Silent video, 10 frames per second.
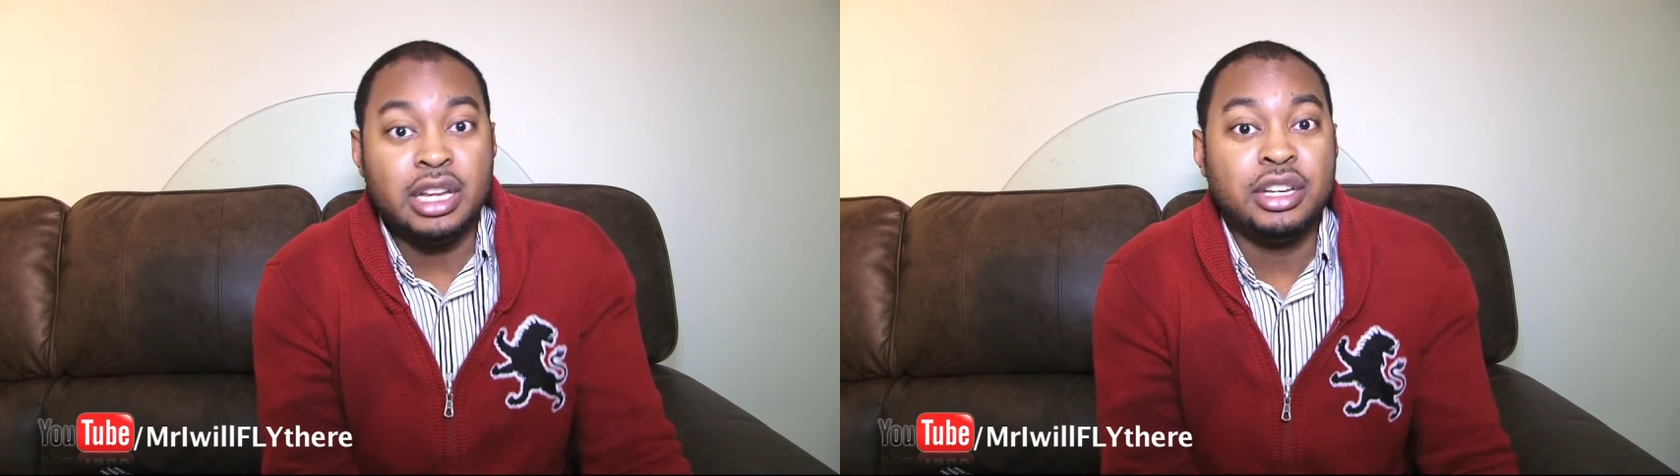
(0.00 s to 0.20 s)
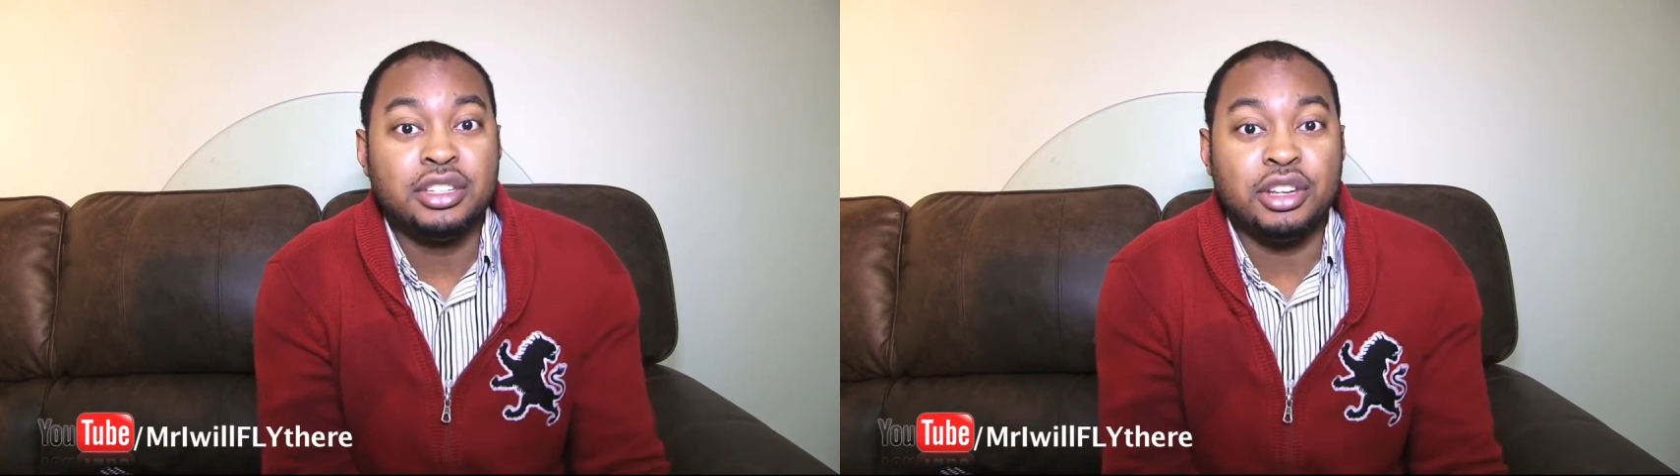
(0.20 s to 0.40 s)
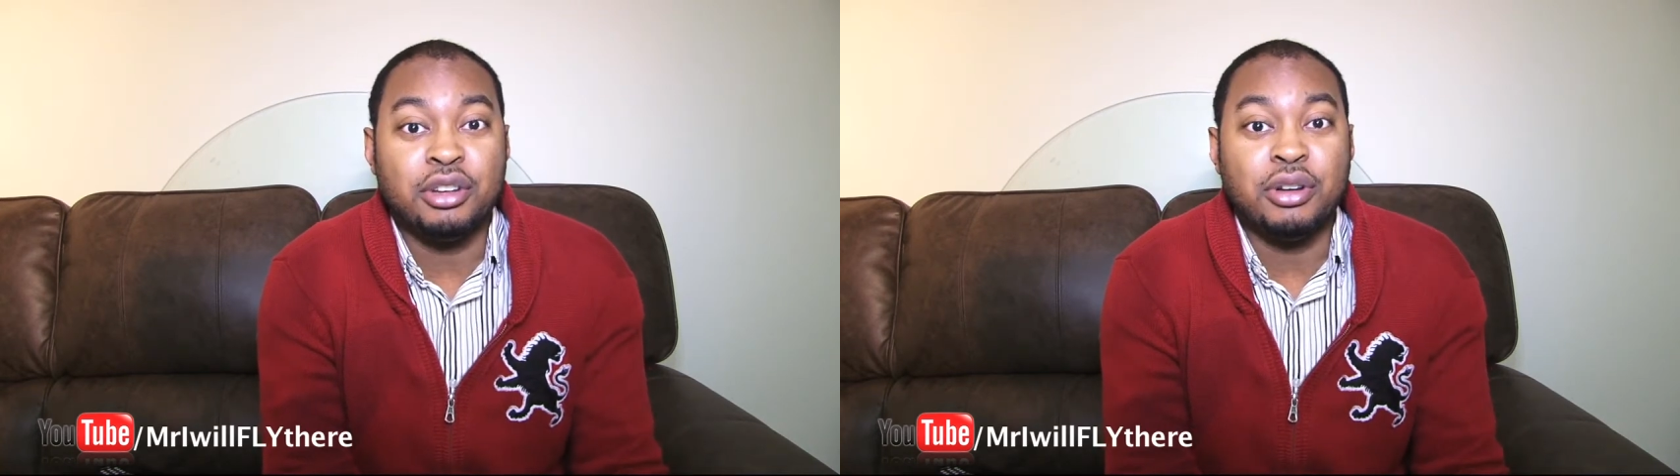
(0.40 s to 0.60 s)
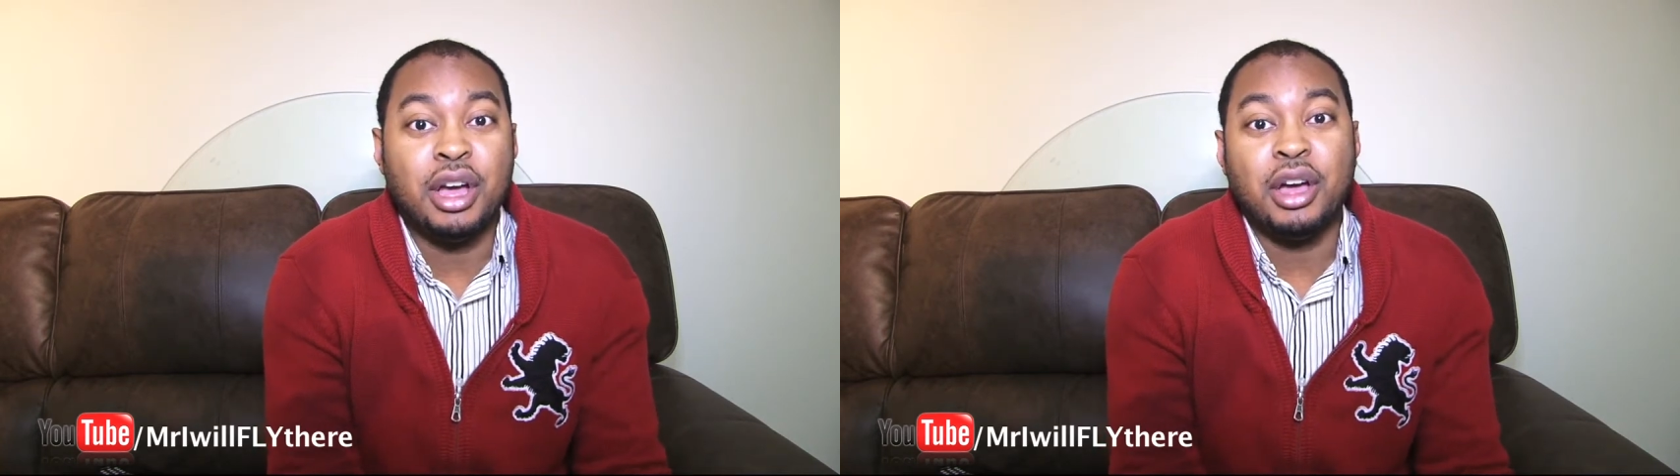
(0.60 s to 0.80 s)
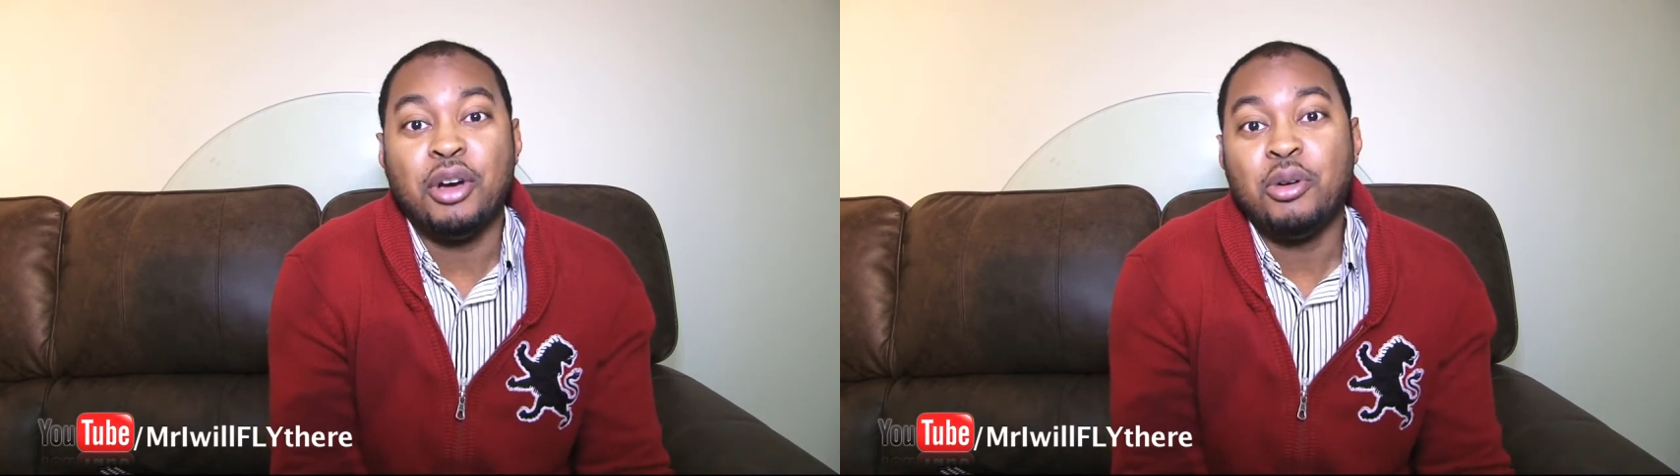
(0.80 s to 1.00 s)
So
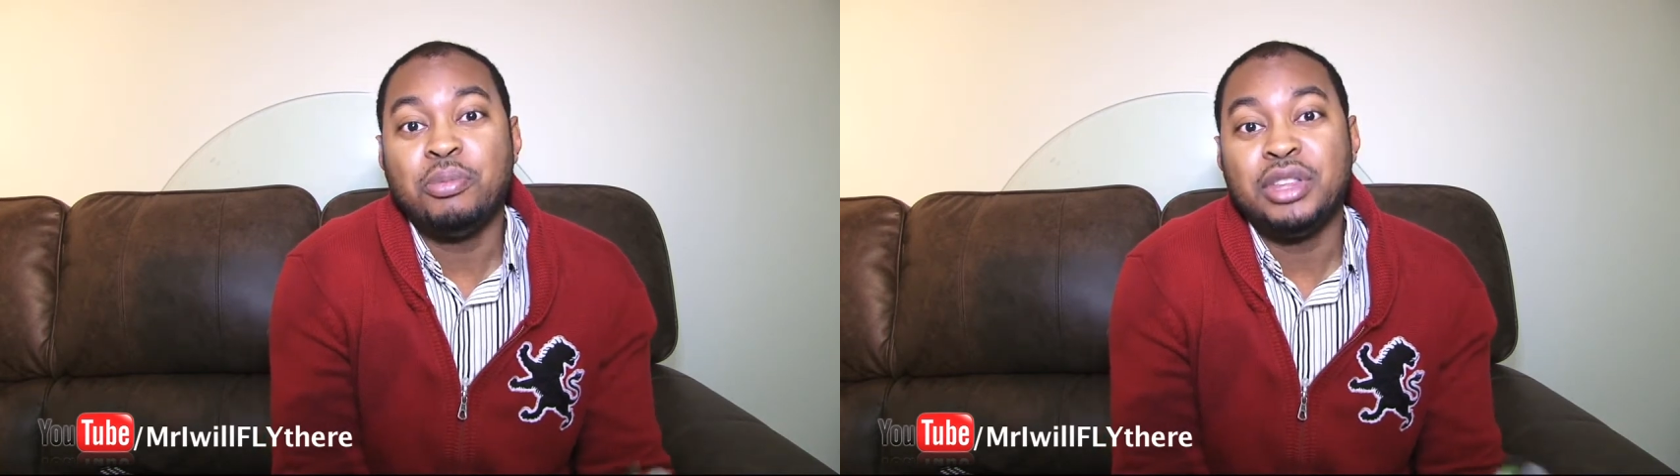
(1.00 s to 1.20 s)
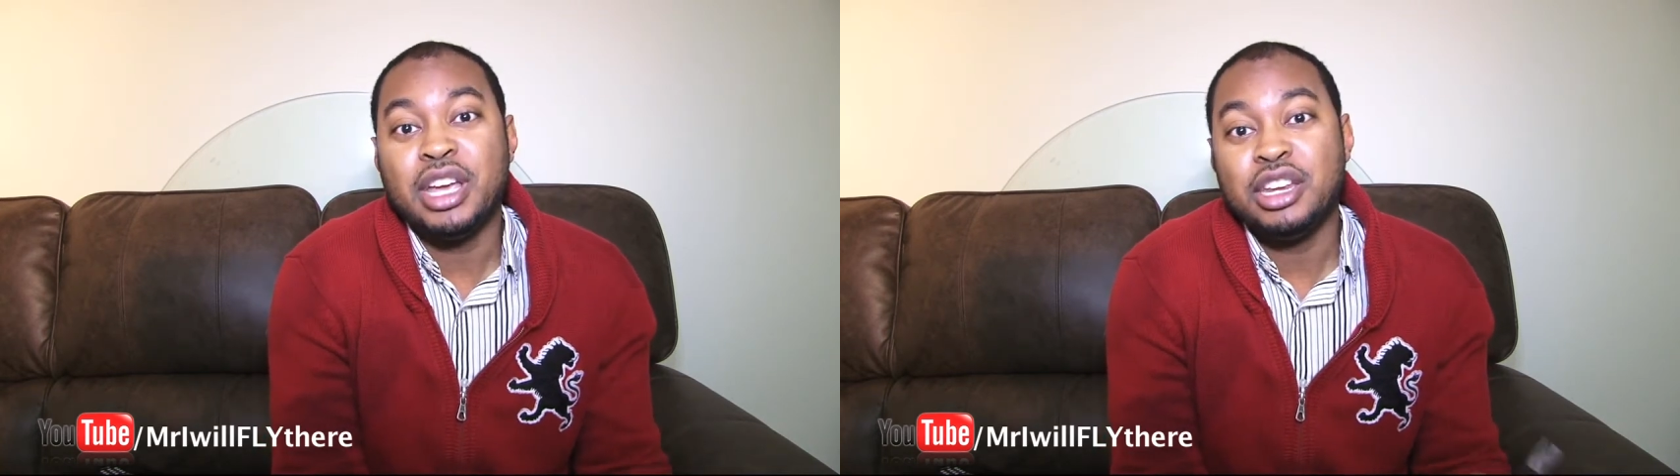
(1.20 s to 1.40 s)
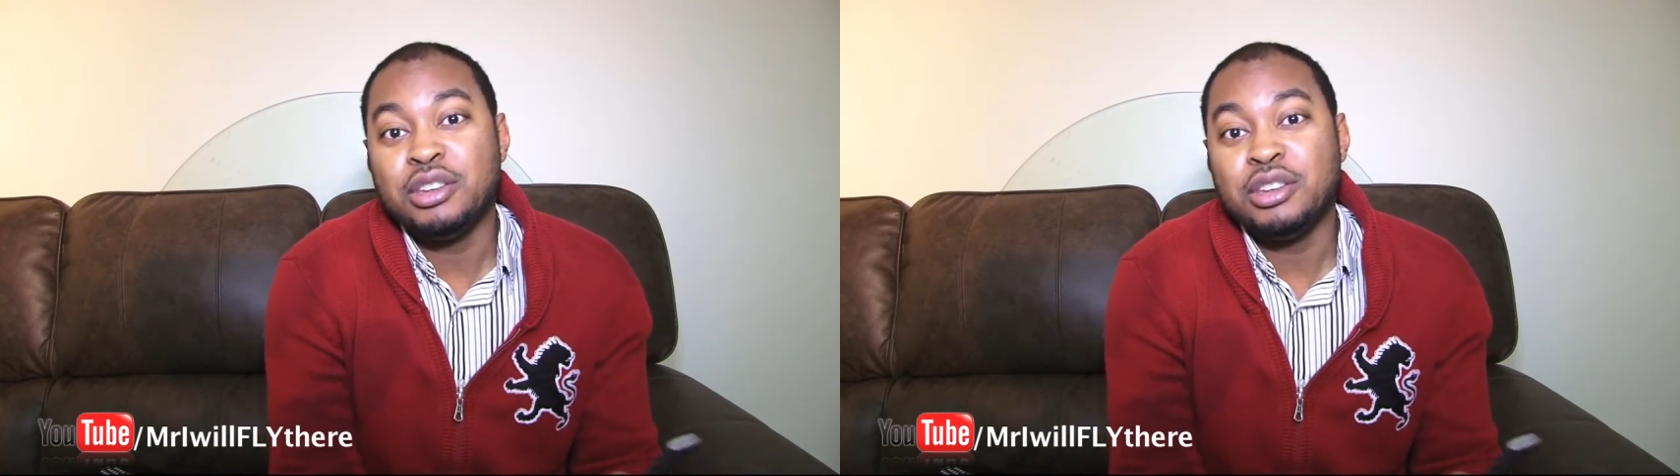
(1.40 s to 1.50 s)
I hope that